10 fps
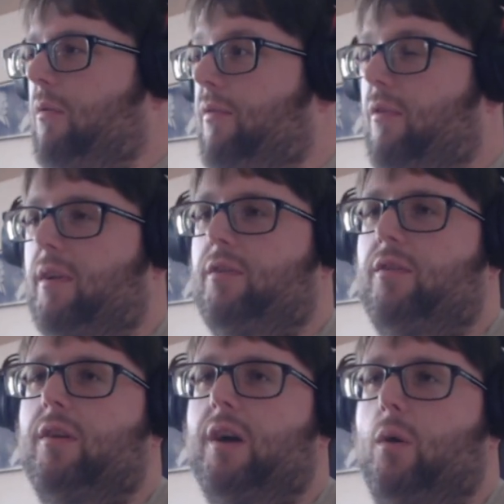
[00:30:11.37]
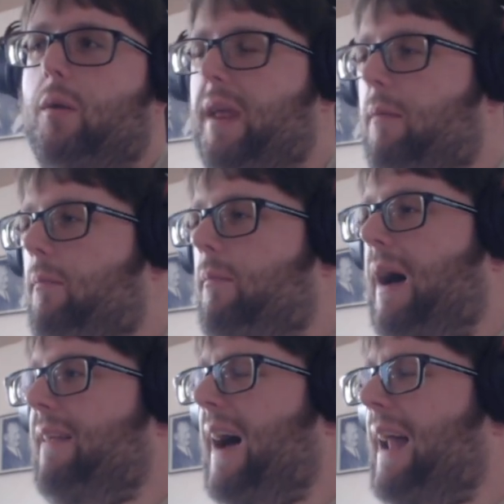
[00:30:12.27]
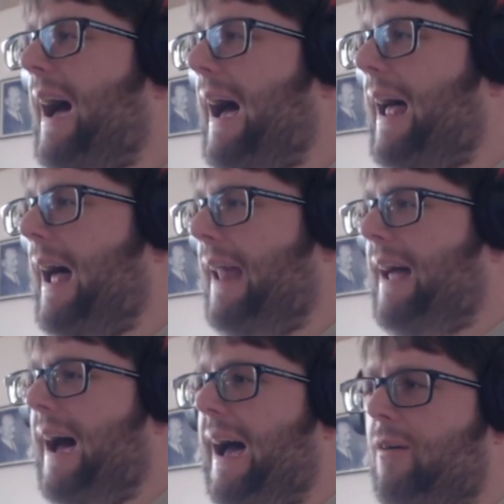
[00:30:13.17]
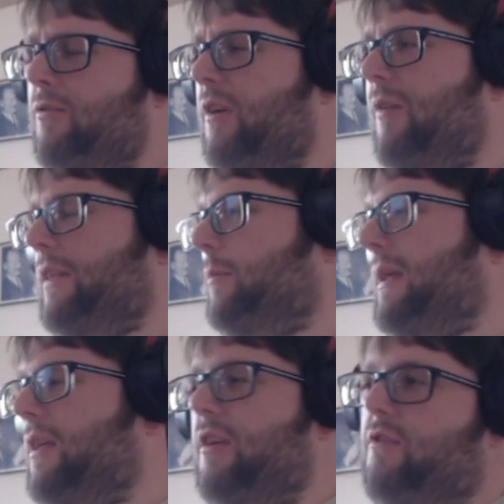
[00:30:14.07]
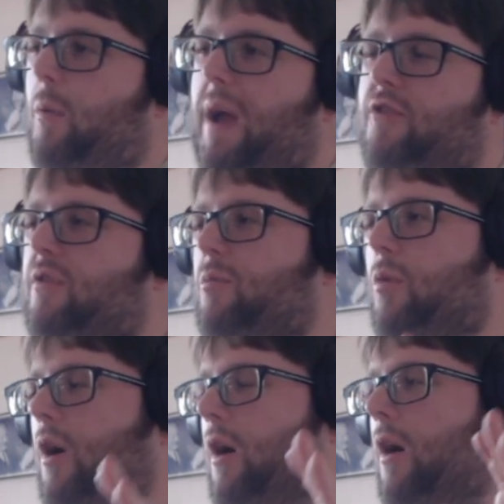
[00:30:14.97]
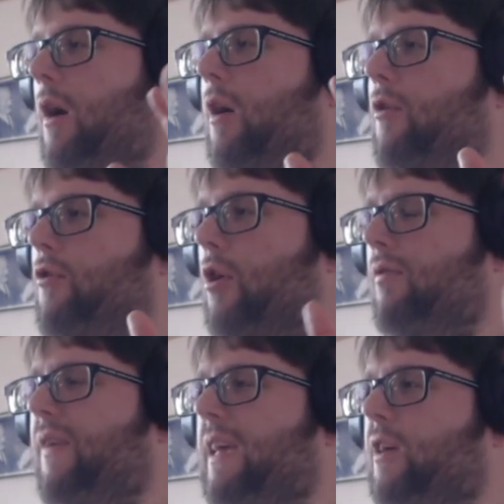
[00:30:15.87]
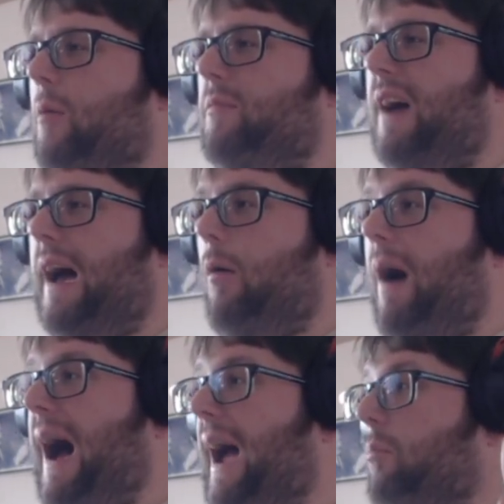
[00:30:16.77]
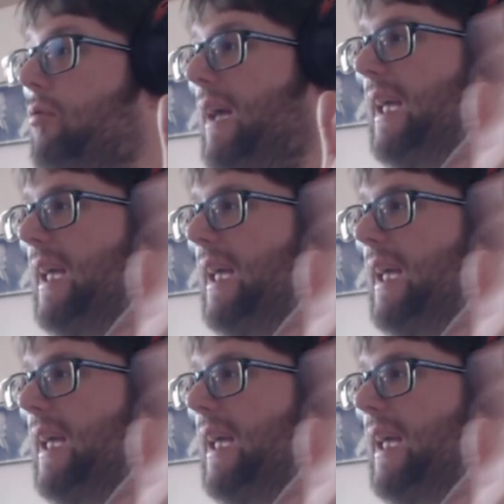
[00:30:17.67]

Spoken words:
for it. I want to be. I'd also like to be in a situation where new thing comes out, I play it